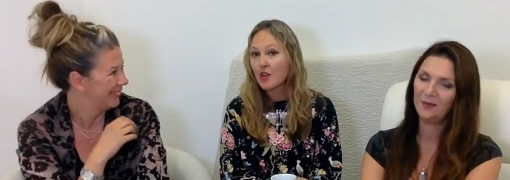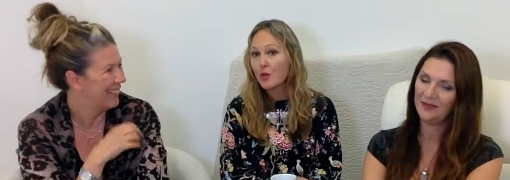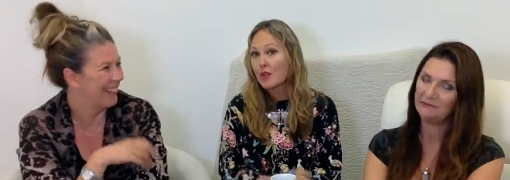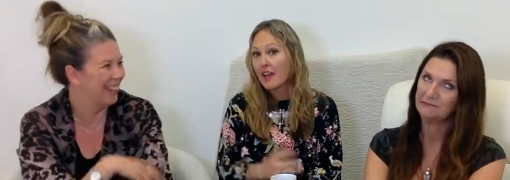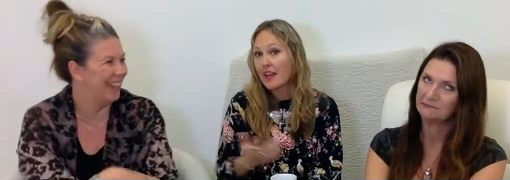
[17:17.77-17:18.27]
Speaker 1: I
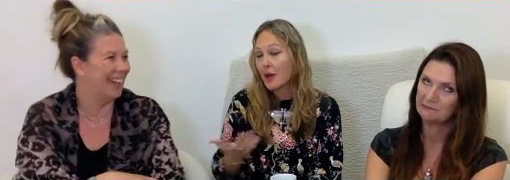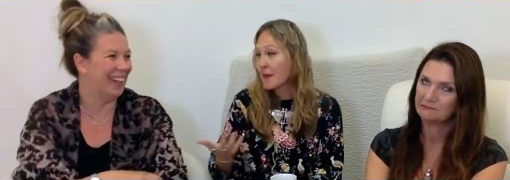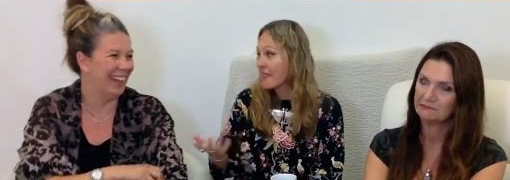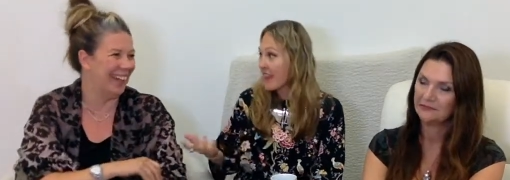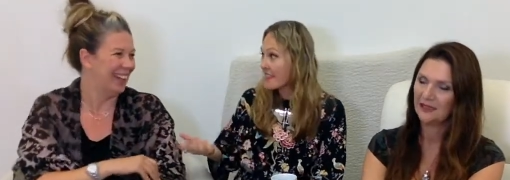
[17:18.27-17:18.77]
mean,
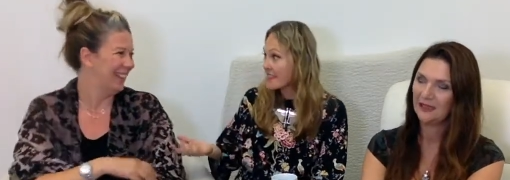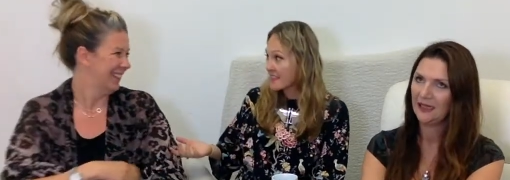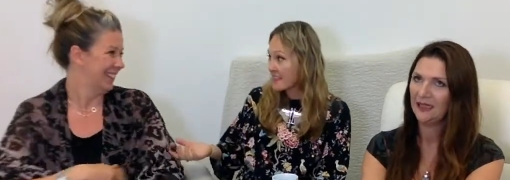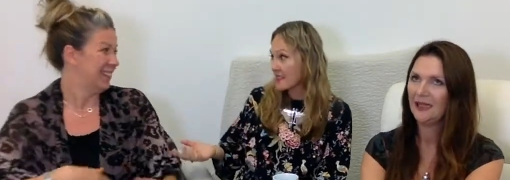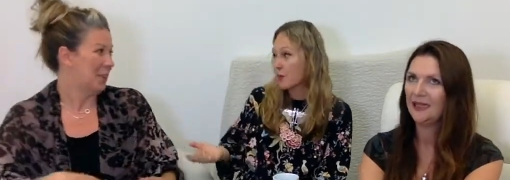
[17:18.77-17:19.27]
that,
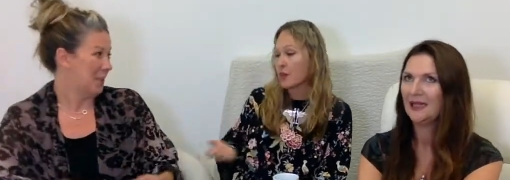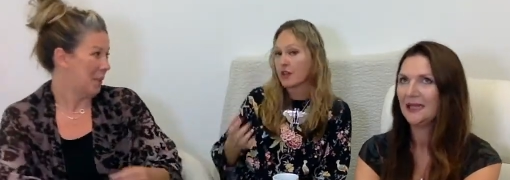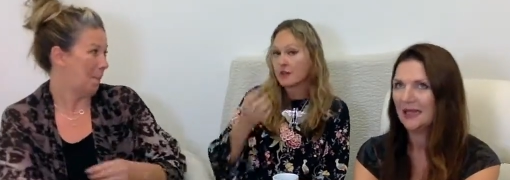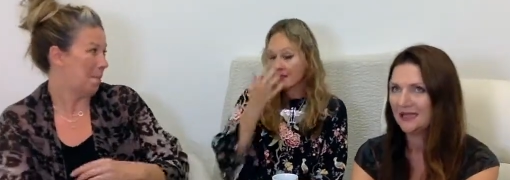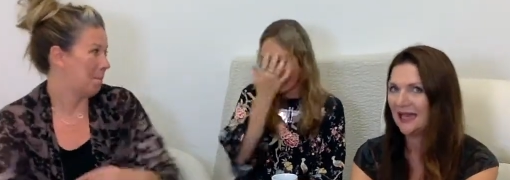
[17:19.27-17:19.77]
this is the point.
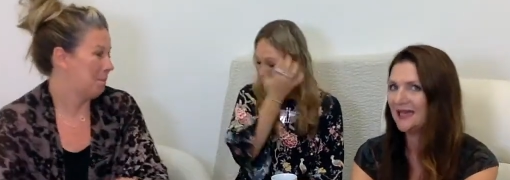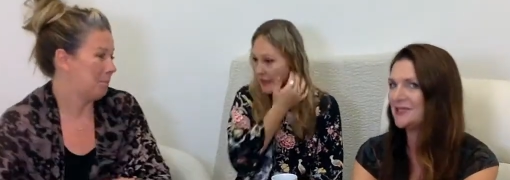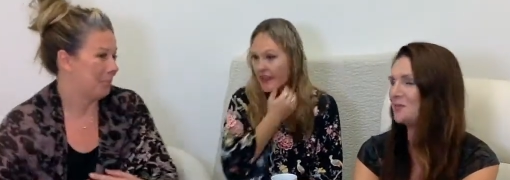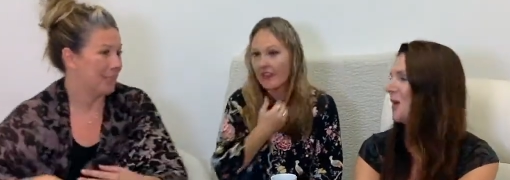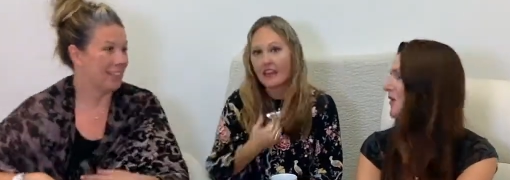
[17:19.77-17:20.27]
That,
Speaker 2: that
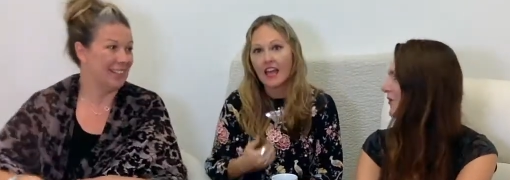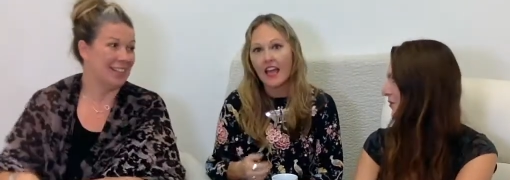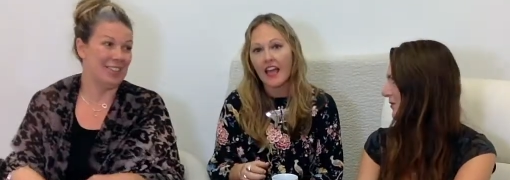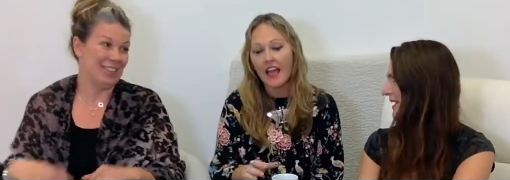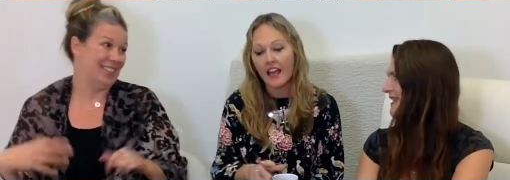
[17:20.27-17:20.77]
is part
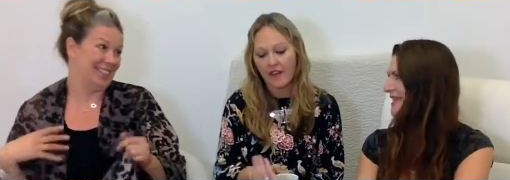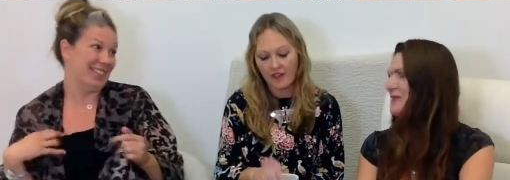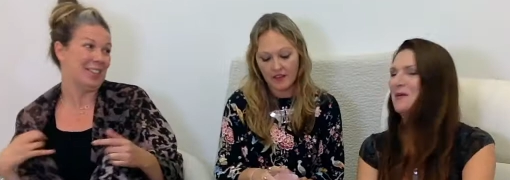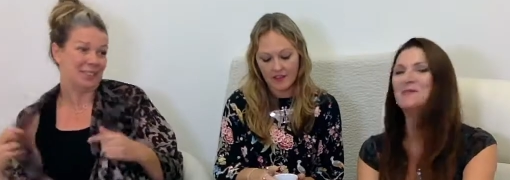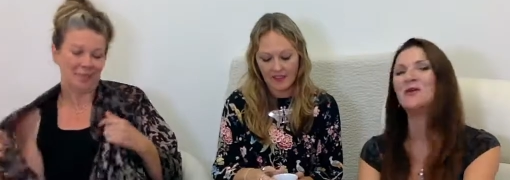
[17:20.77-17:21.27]
of what makes
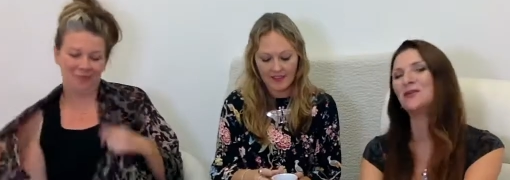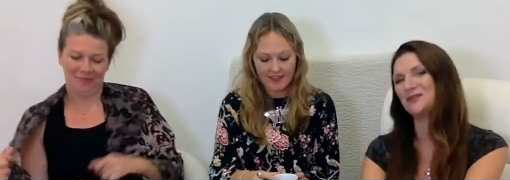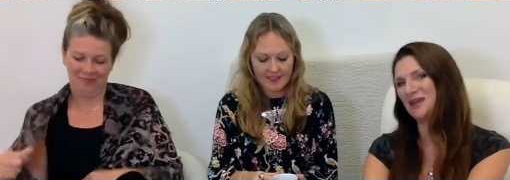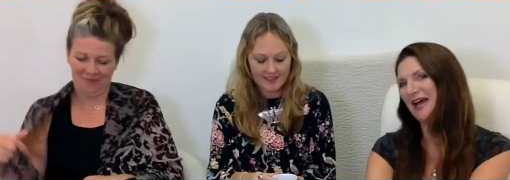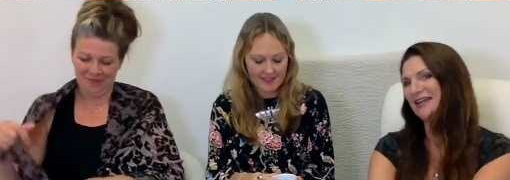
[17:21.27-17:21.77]
it a bit more of
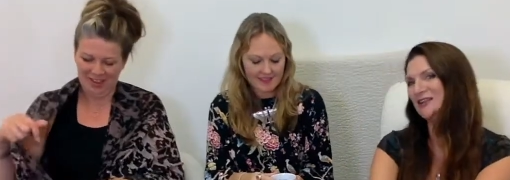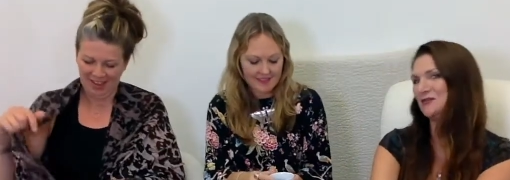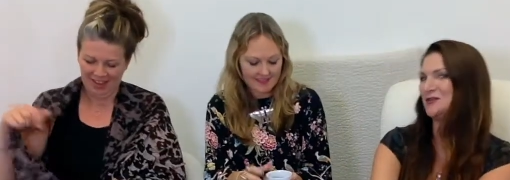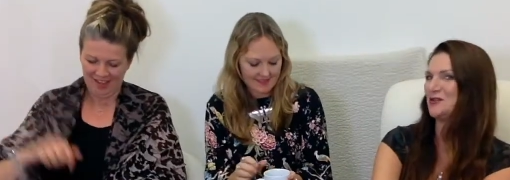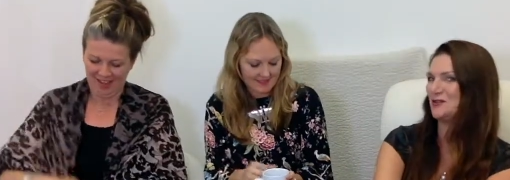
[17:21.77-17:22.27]
a challenge
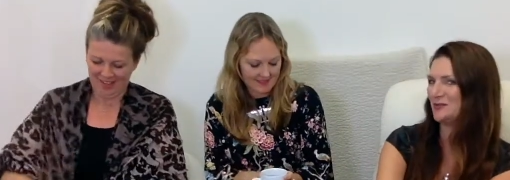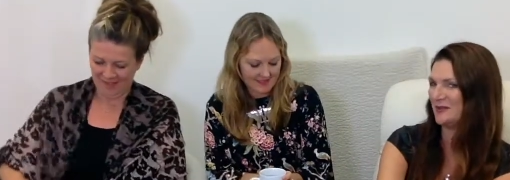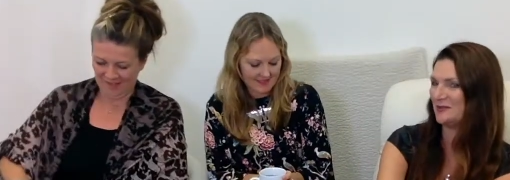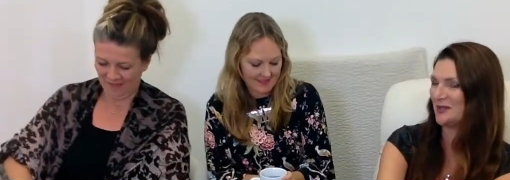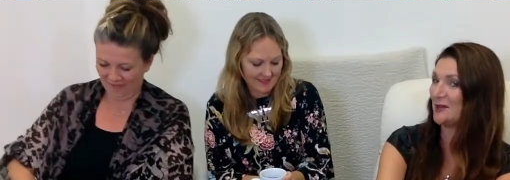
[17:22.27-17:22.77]
if you do
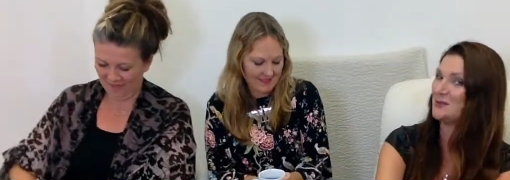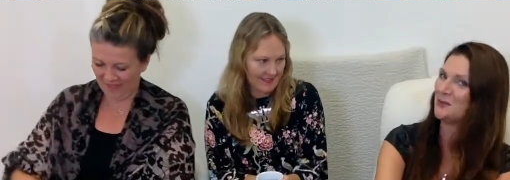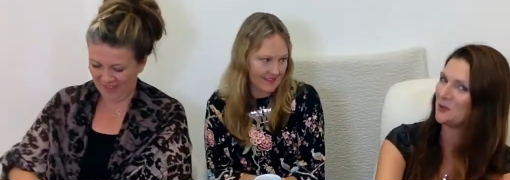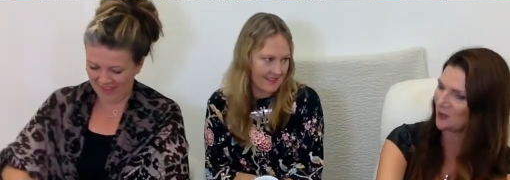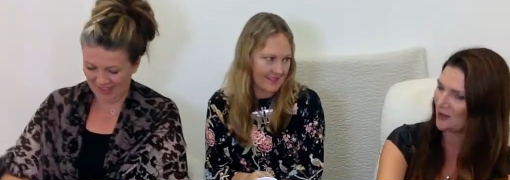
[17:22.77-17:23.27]
remember times
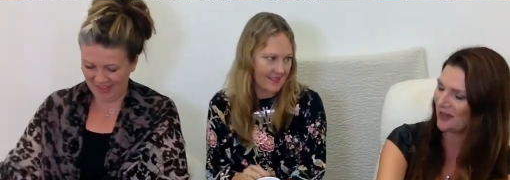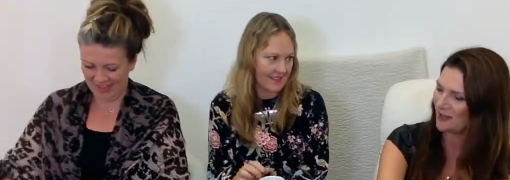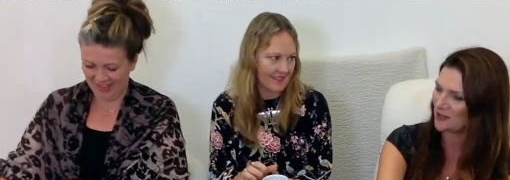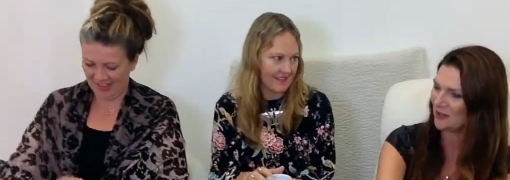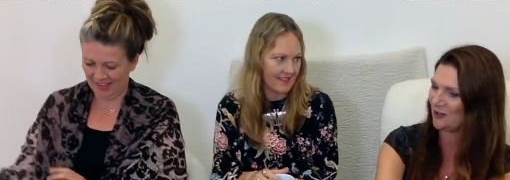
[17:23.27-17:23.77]
when you weren't
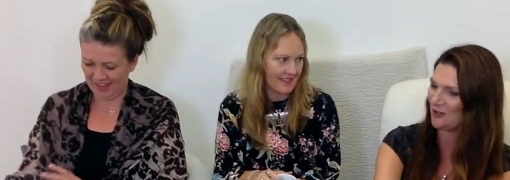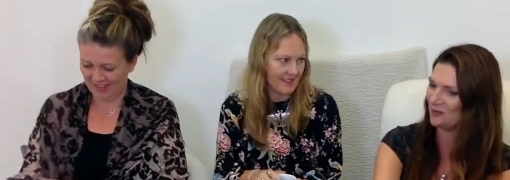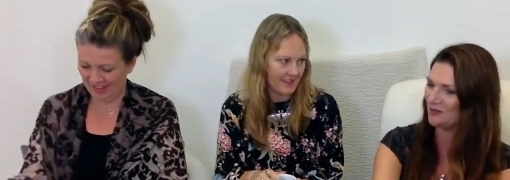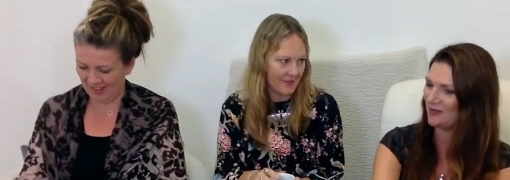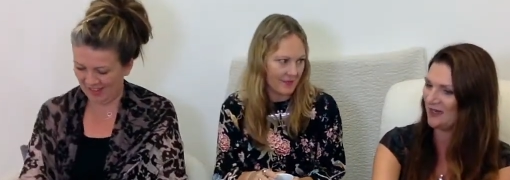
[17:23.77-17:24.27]
actually
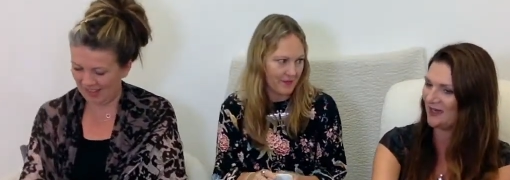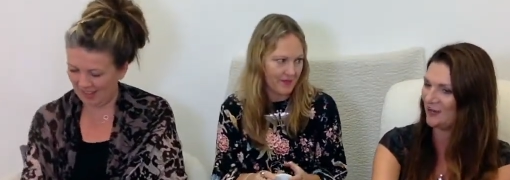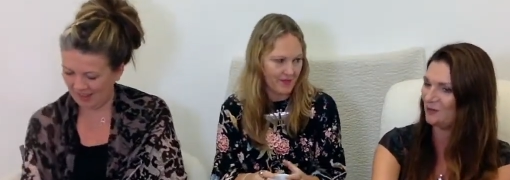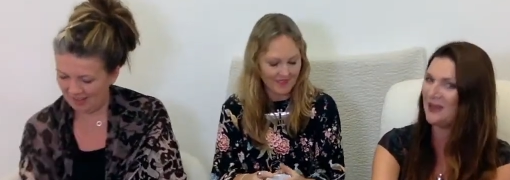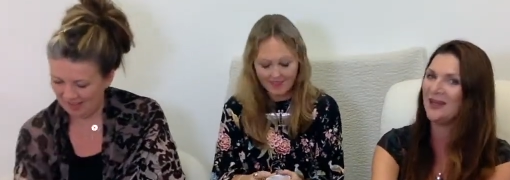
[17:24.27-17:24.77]
human. Being
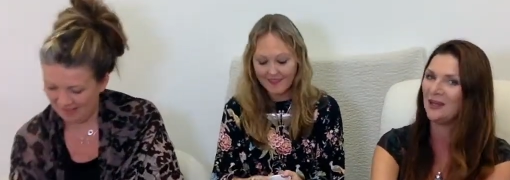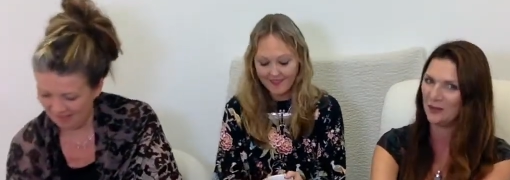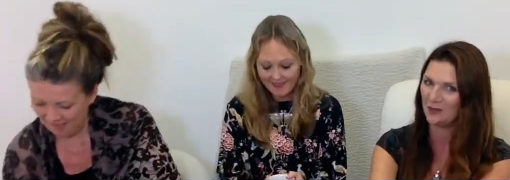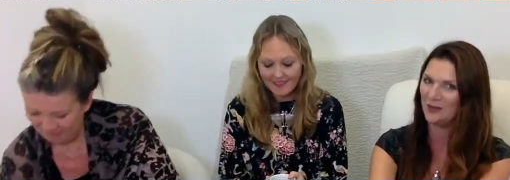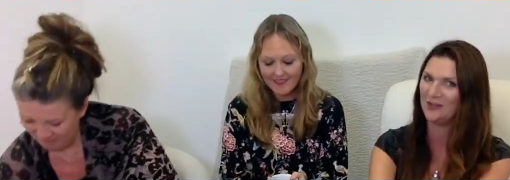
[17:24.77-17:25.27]
yeah. being
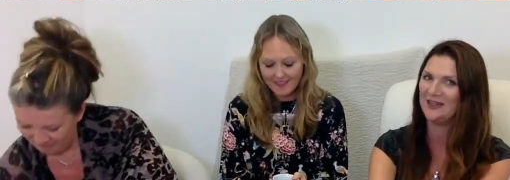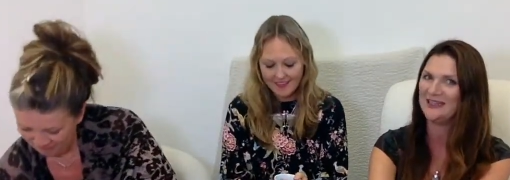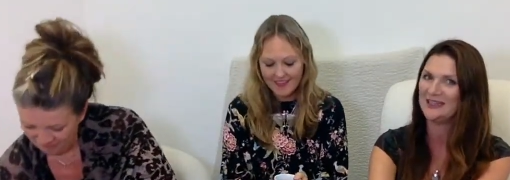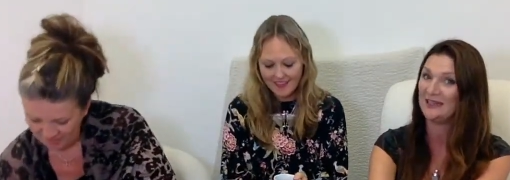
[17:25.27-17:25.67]
human is